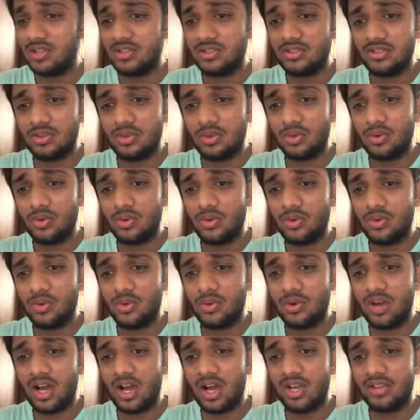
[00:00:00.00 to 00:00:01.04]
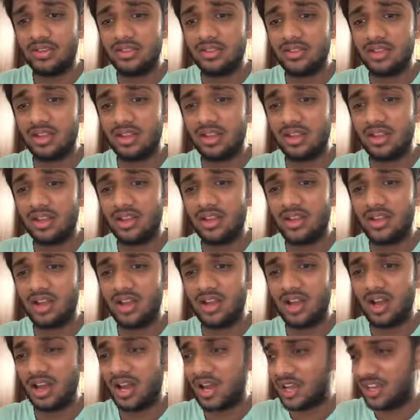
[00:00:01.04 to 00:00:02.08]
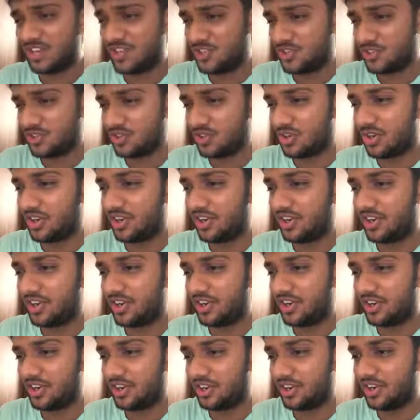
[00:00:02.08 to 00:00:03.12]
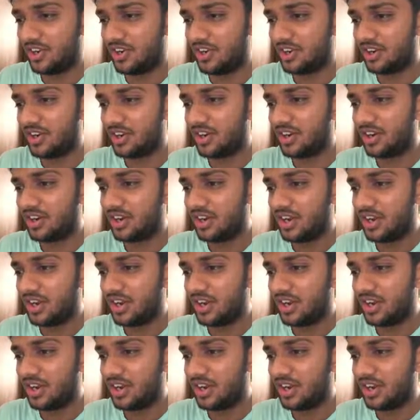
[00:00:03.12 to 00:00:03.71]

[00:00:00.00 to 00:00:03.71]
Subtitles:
So I think I shorted here